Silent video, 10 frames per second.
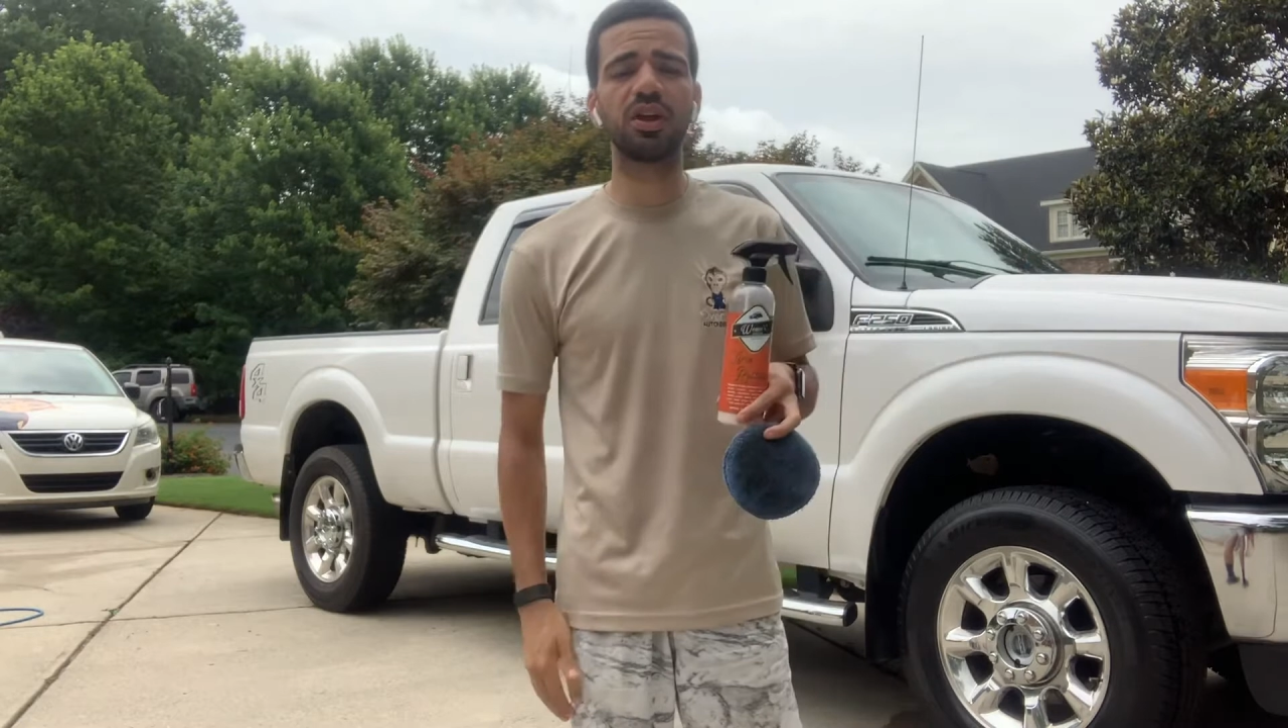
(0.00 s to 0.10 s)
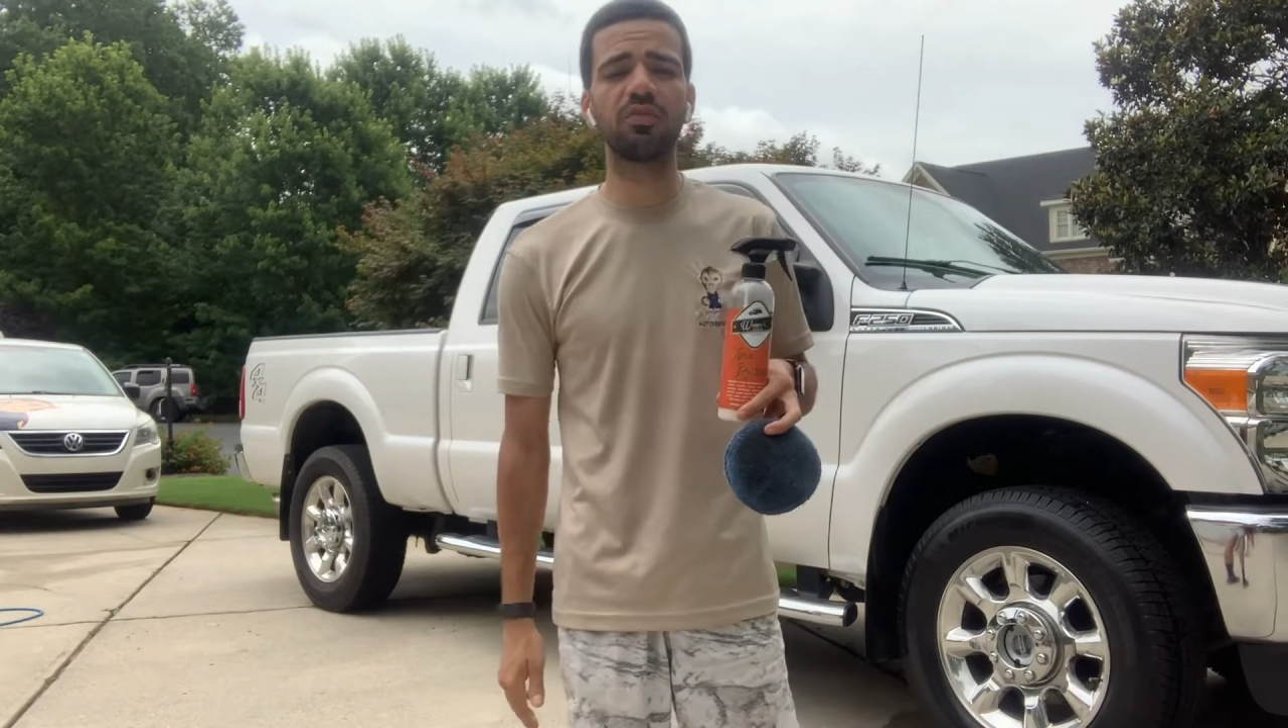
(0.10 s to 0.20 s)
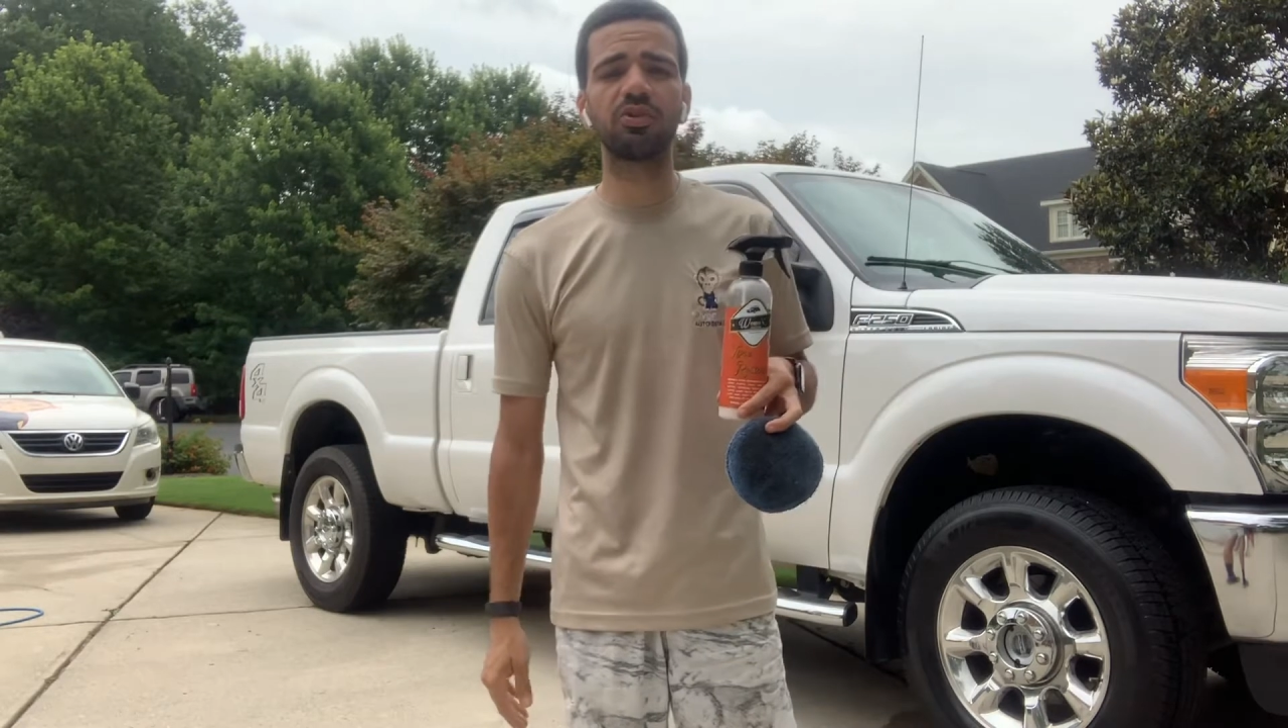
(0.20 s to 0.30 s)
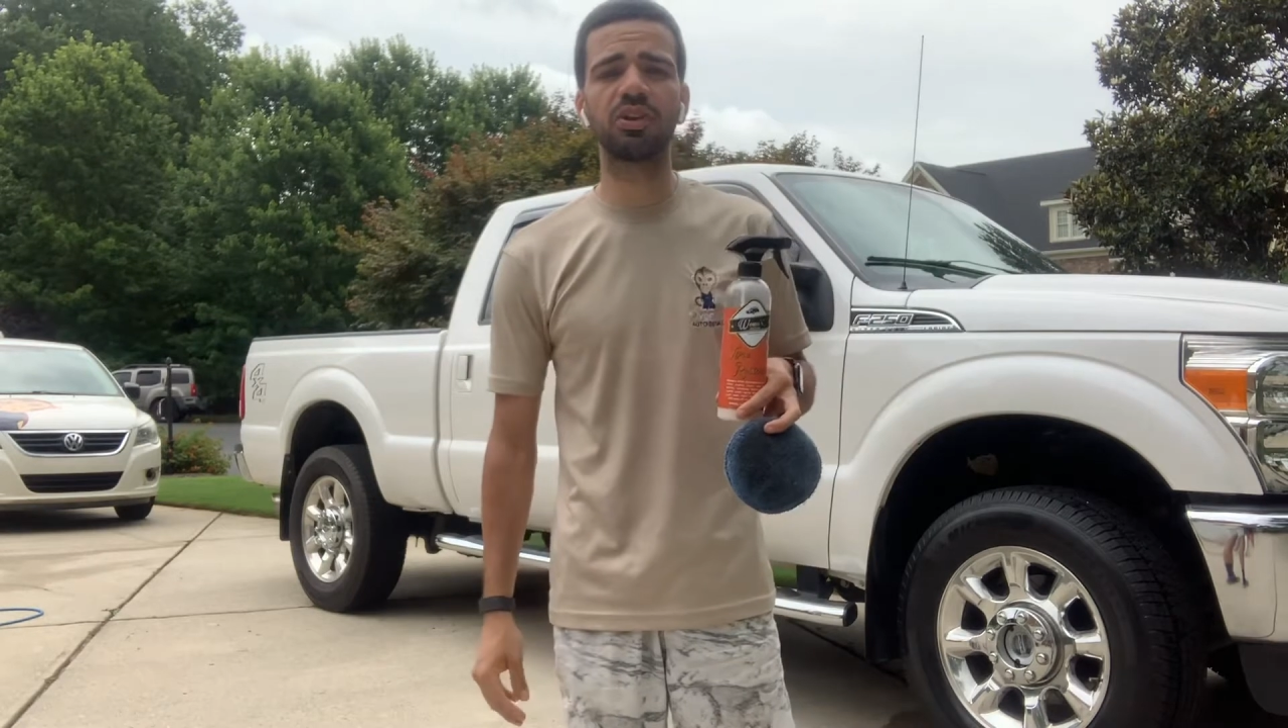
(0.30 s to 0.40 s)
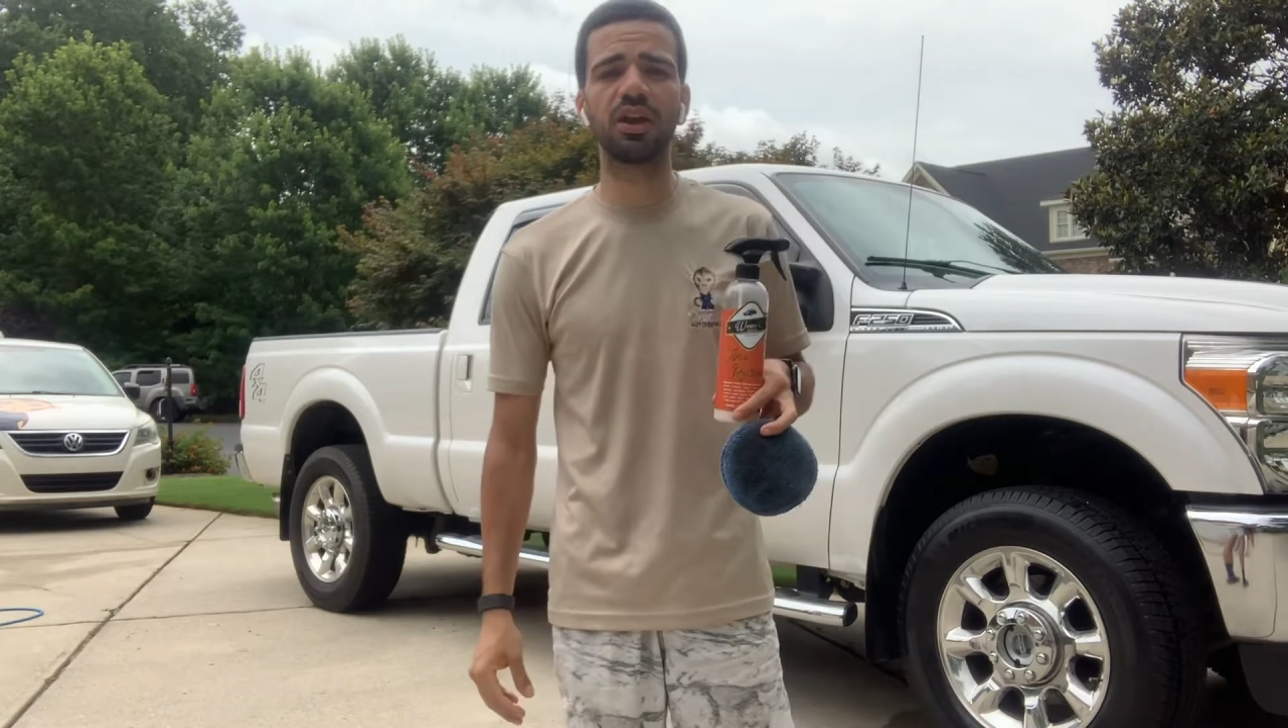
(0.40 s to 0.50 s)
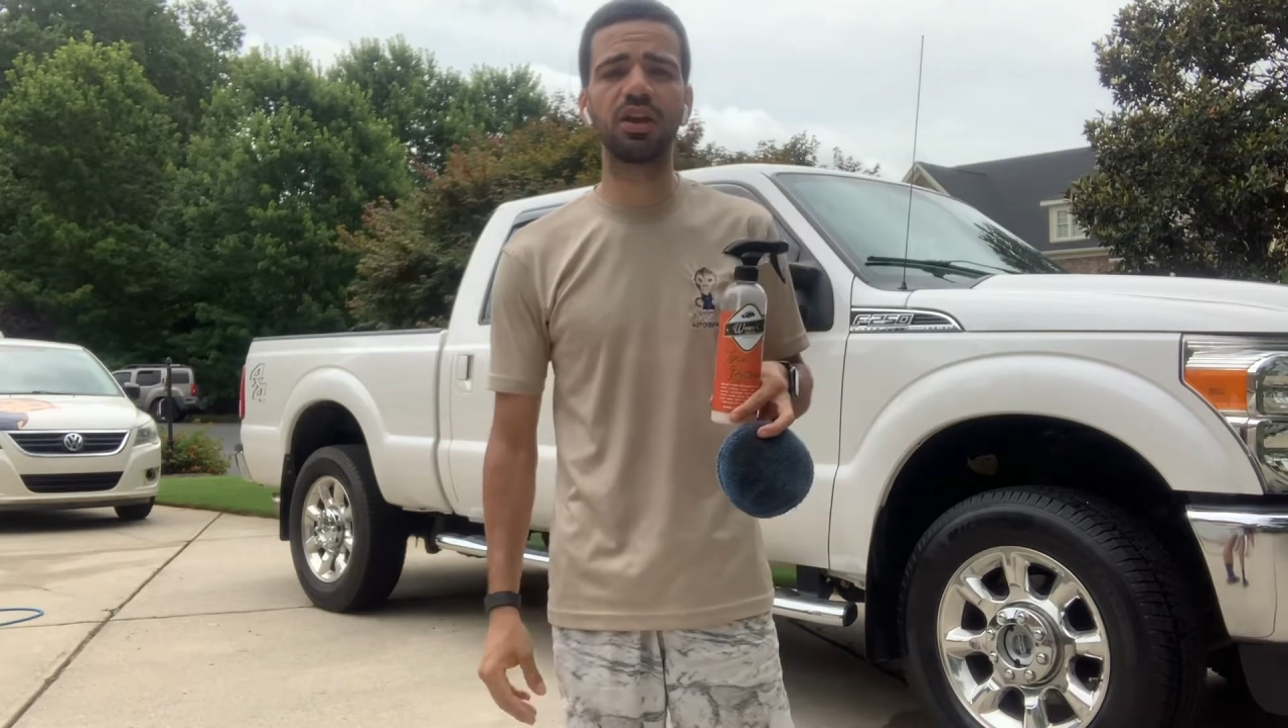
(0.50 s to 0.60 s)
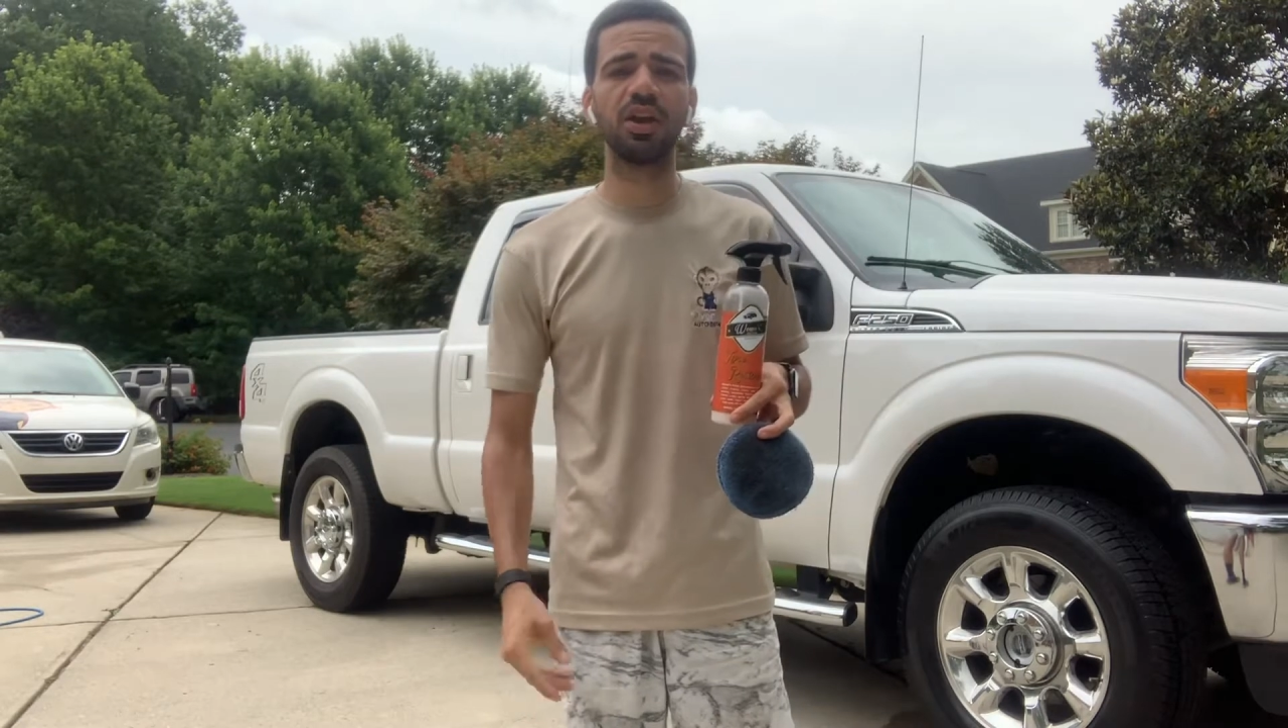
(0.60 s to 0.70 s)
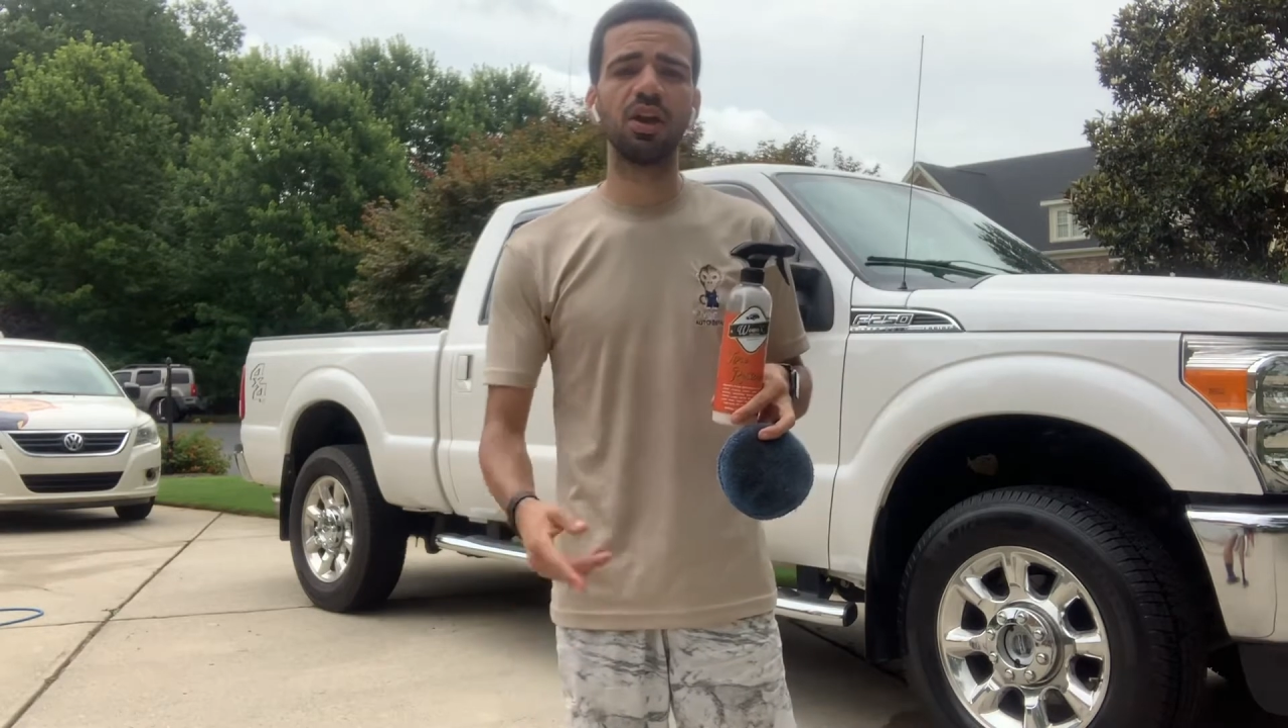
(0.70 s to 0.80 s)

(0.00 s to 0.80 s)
every day.